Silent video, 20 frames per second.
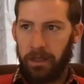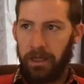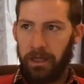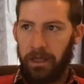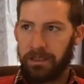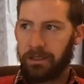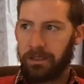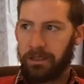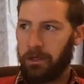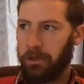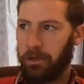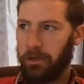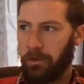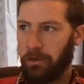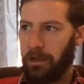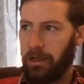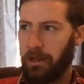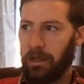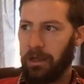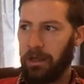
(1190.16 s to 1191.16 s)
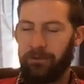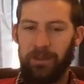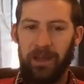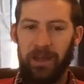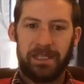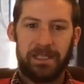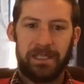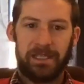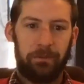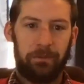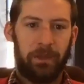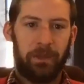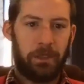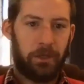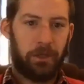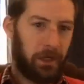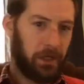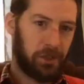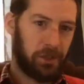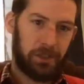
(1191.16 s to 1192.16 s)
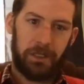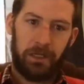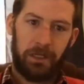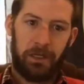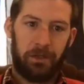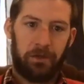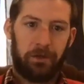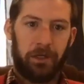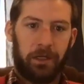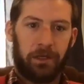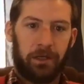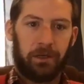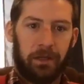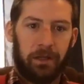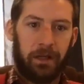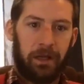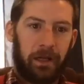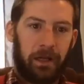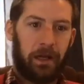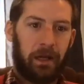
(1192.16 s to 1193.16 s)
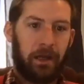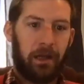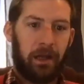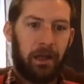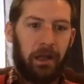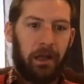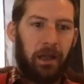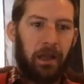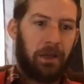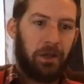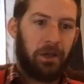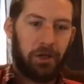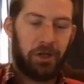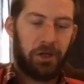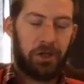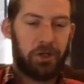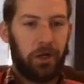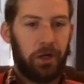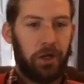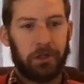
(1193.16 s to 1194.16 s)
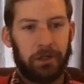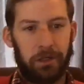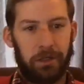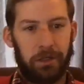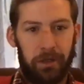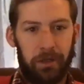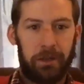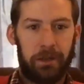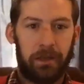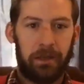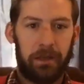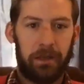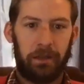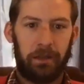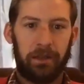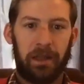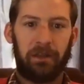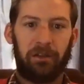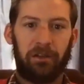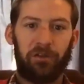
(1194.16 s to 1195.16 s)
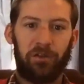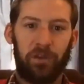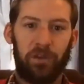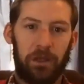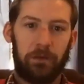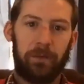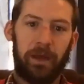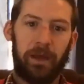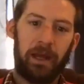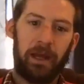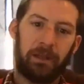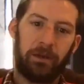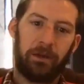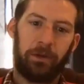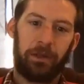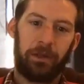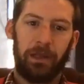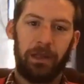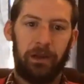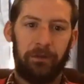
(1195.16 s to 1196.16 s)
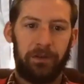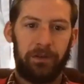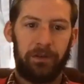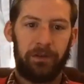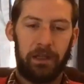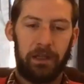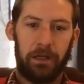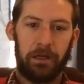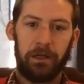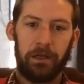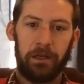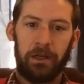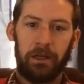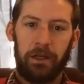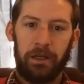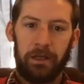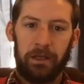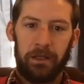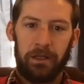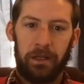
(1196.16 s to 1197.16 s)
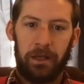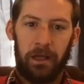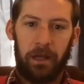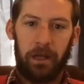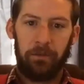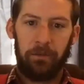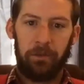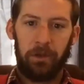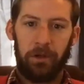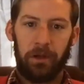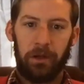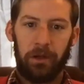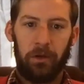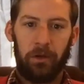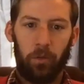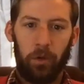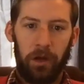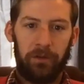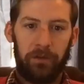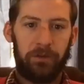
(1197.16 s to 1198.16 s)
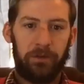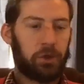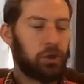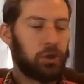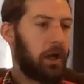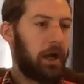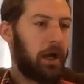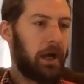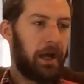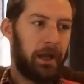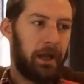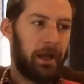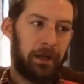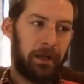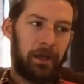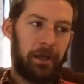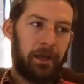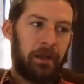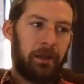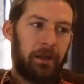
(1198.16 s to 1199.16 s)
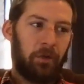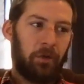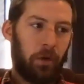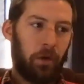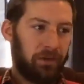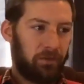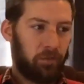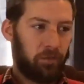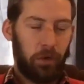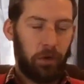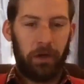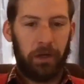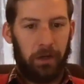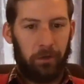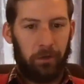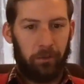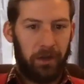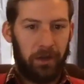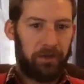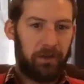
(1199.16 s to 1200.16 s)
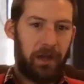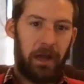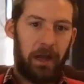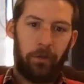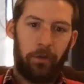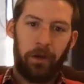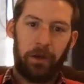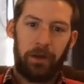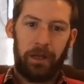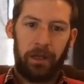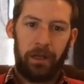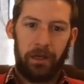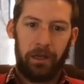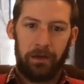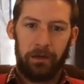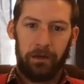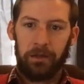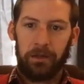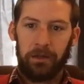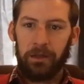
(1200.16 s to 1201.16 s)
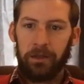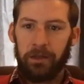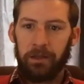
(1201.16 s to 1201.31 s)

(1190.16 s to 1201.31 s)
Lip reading: So if that's something you're interested in doing and you're struggling with, I think that's feedback that we'd love to hear. Kind of what have you tried? what's working, what's not working.